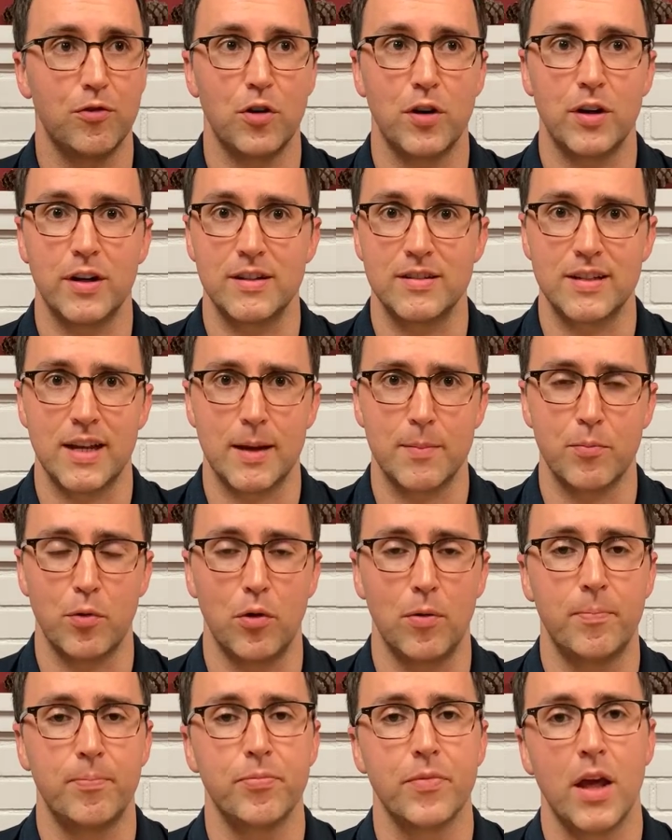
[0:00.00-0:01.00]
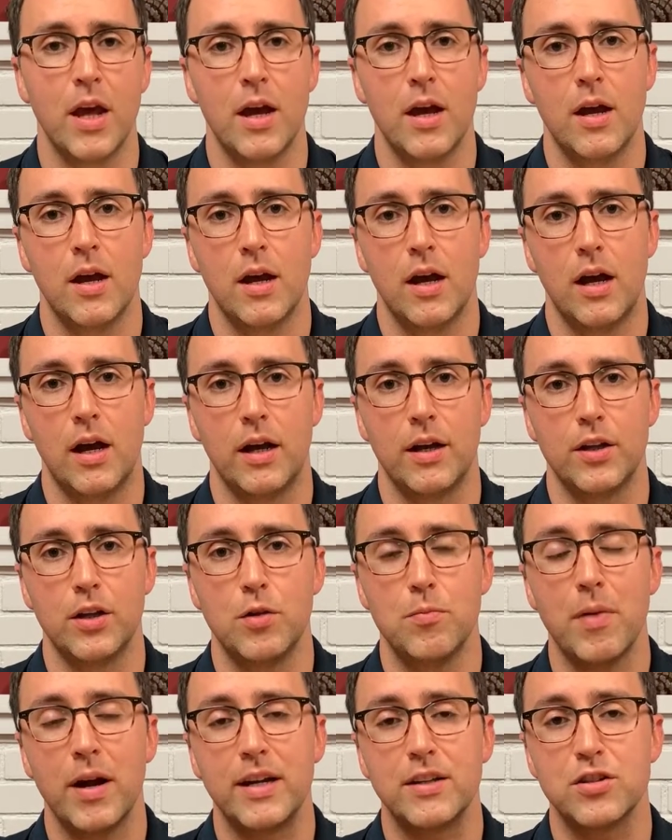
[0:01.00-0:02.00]
for an example,
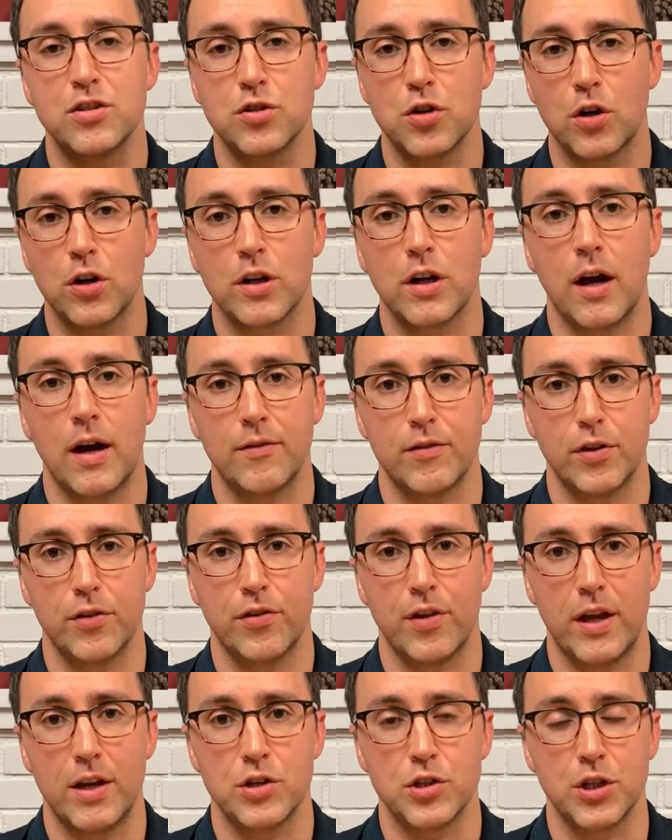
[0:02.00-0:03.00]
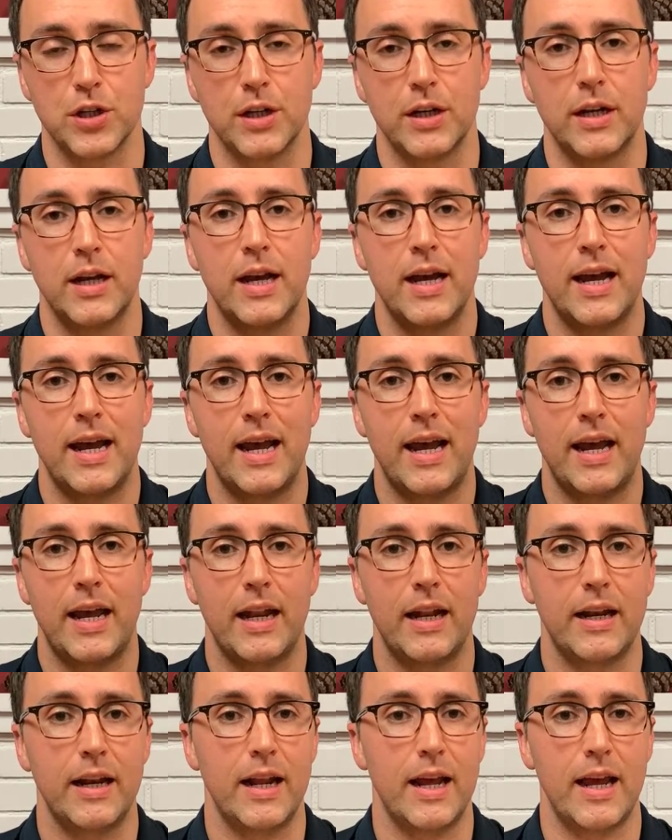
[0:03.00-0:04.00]
you might start a conversation
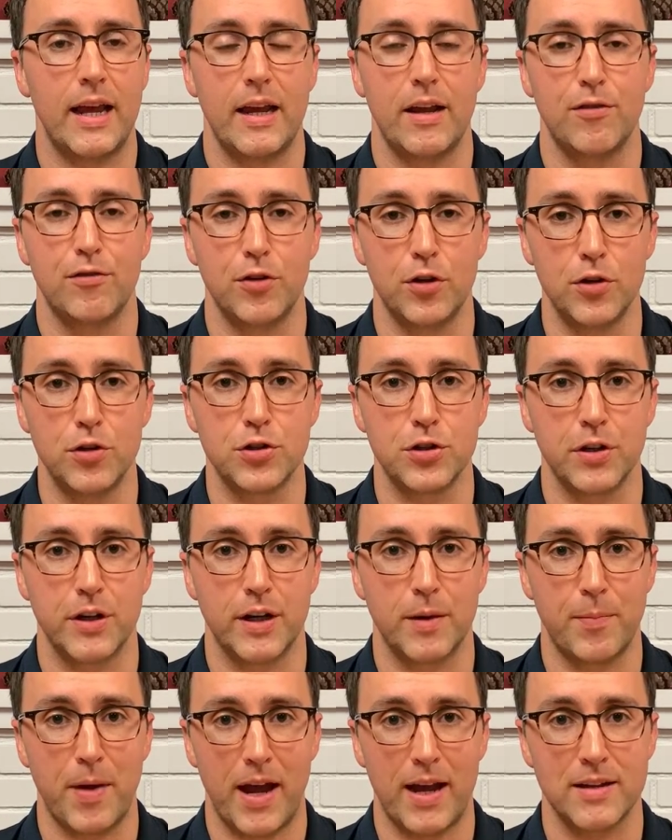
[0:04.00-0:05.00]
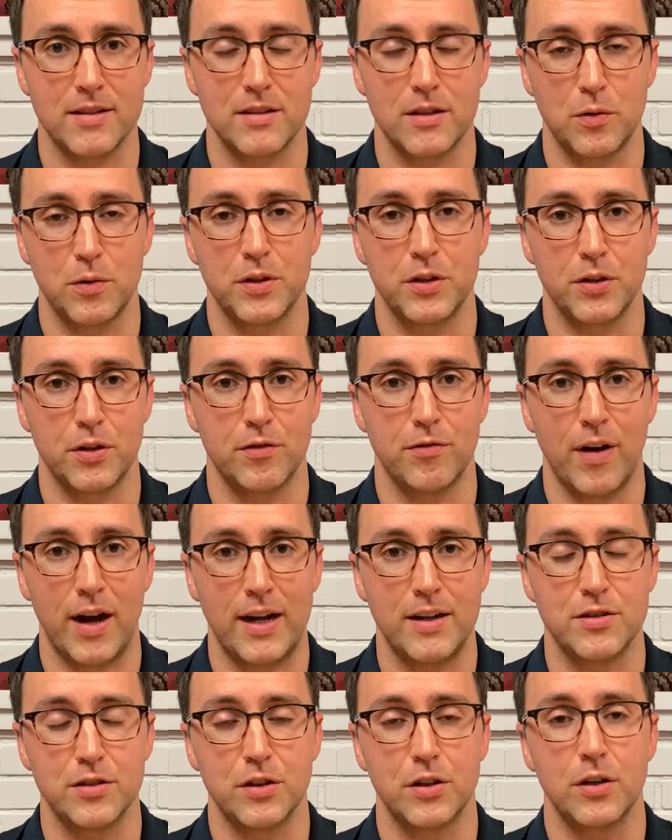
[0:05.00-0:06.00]
in a fiduciary capacity with your
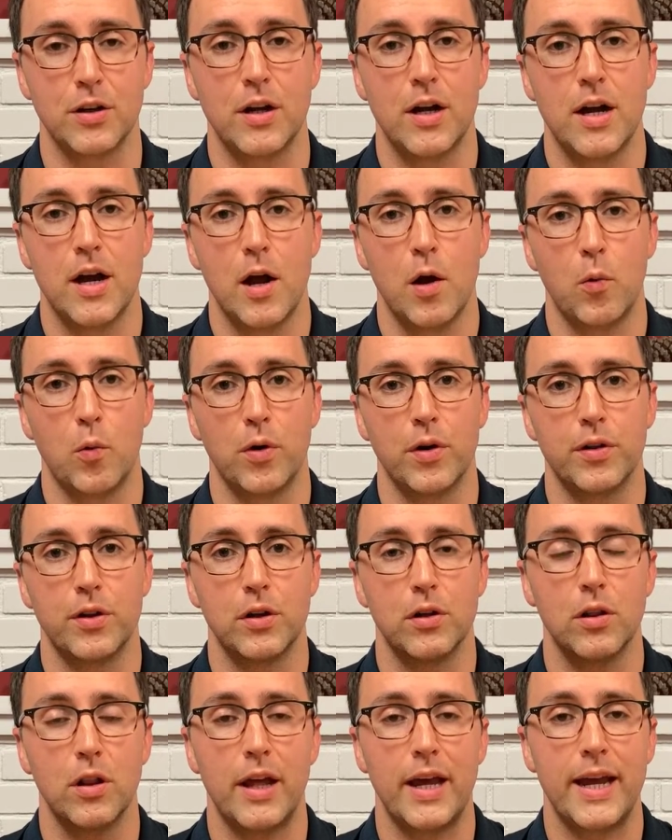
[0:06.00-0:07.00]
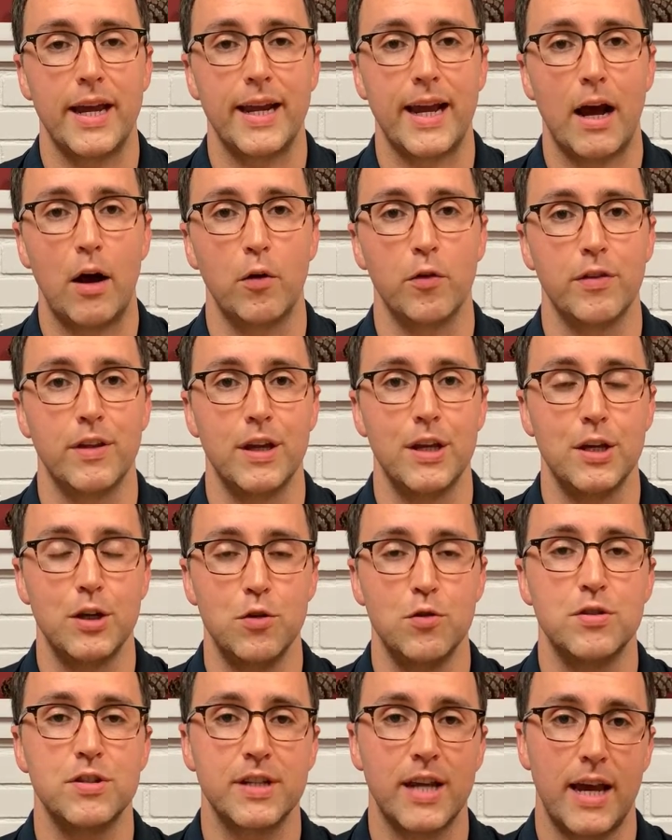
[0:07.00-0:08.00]
advisor where they're laying out the
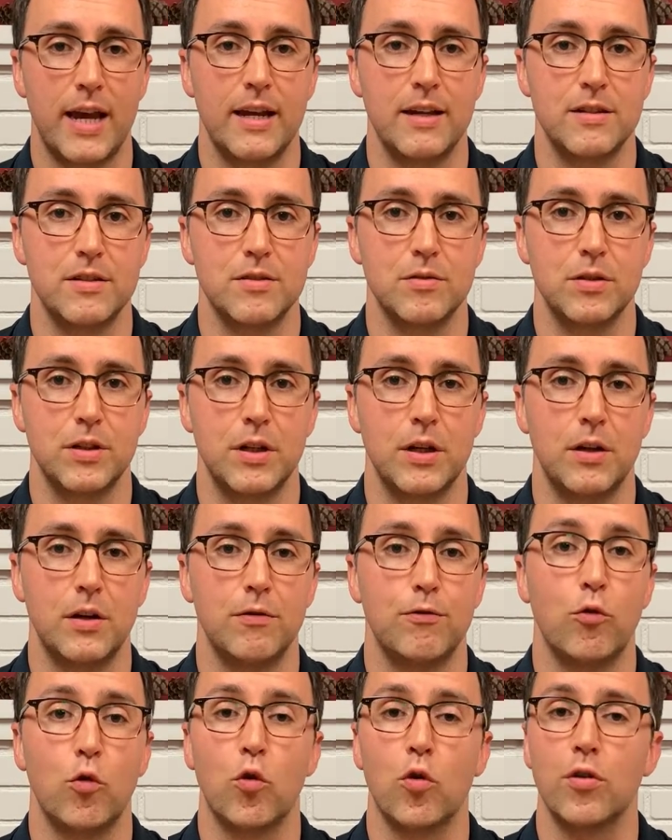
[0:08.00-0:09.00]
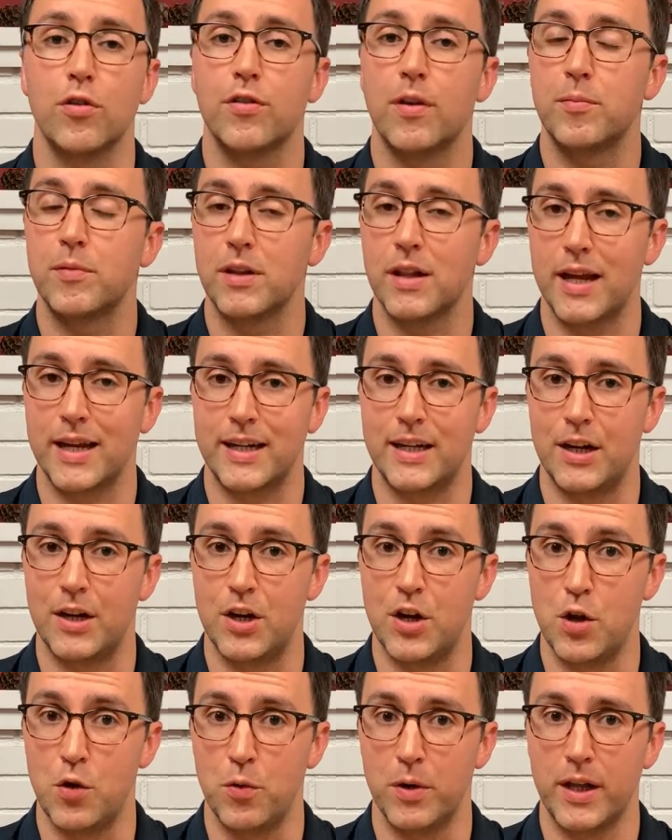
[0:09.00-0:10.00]
use case for something like an
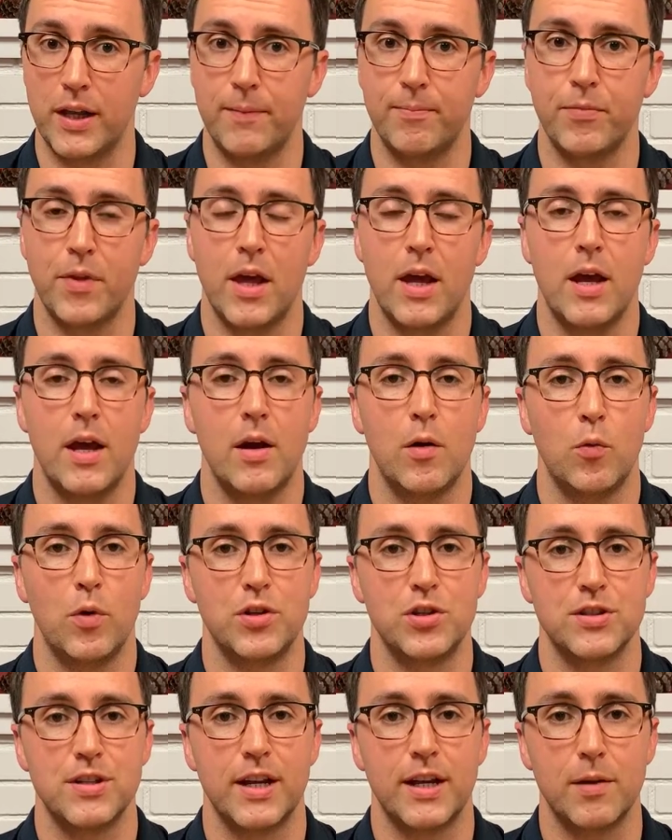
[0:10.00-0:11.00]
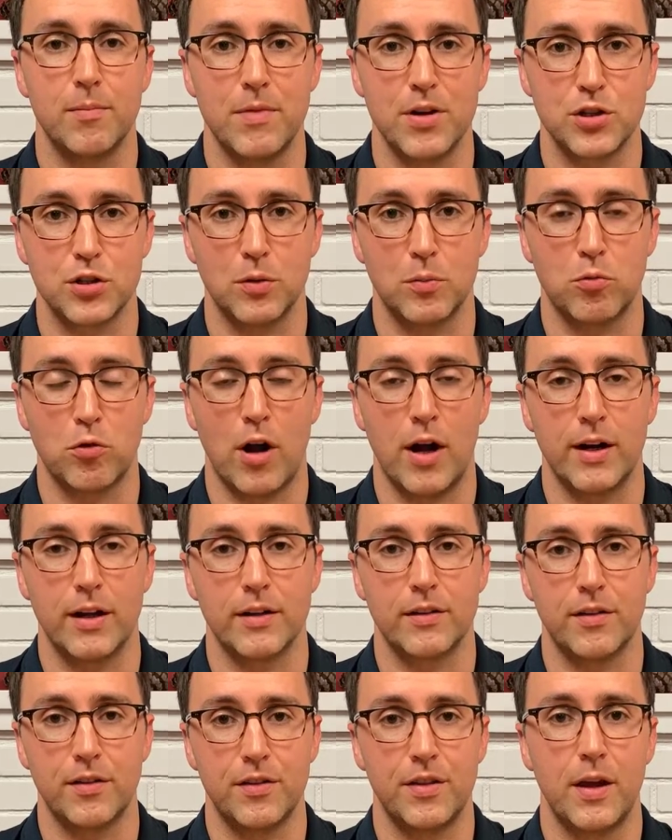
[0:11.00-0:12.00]
annuity, which is a commissional
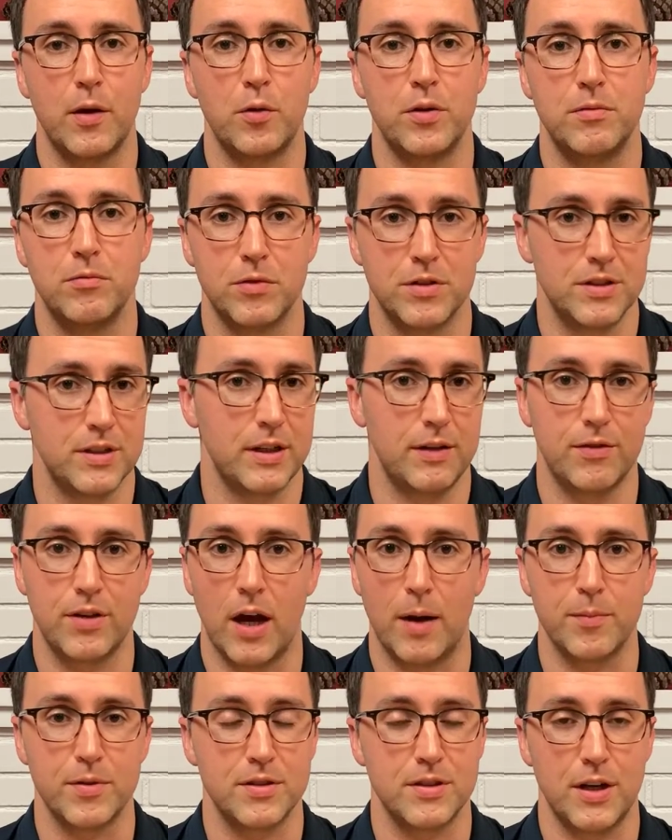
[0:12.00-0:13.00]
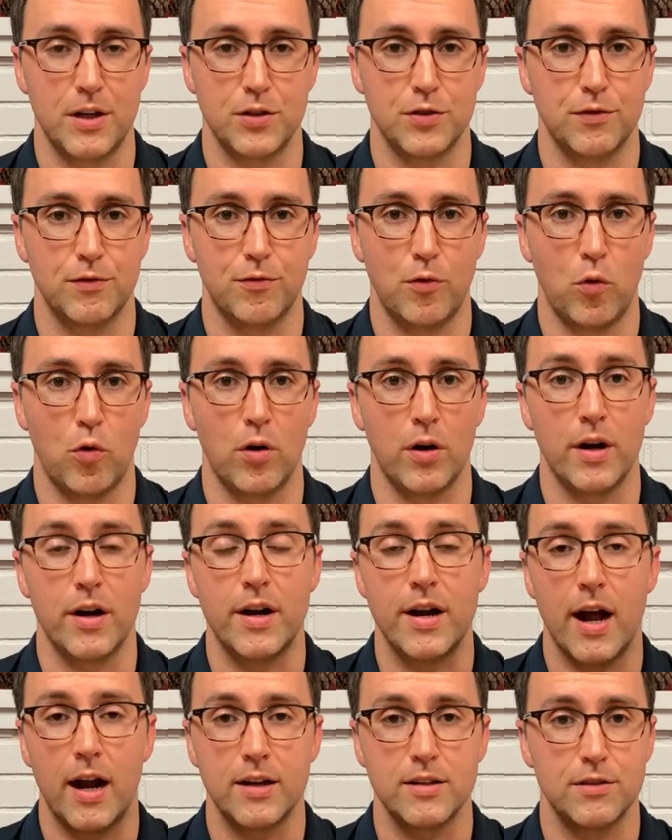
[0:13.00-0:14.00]
product they would receive compensation for,
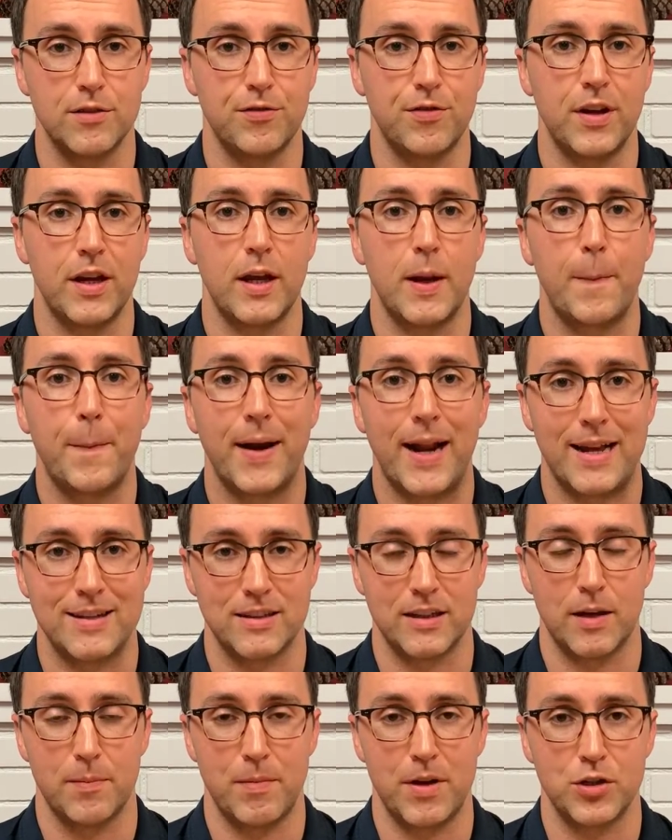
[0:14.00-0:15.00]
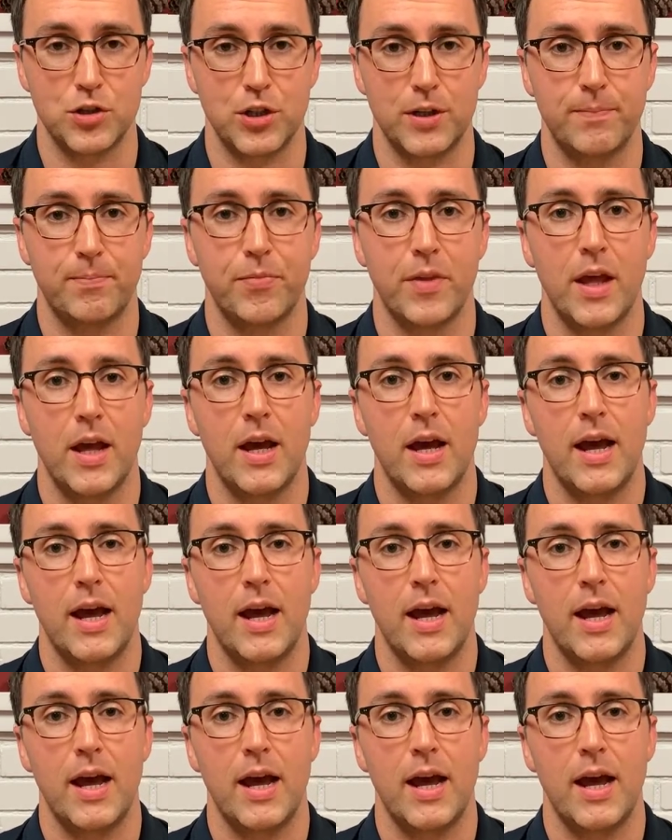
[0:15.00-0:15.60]
not as a fee, but as a commission.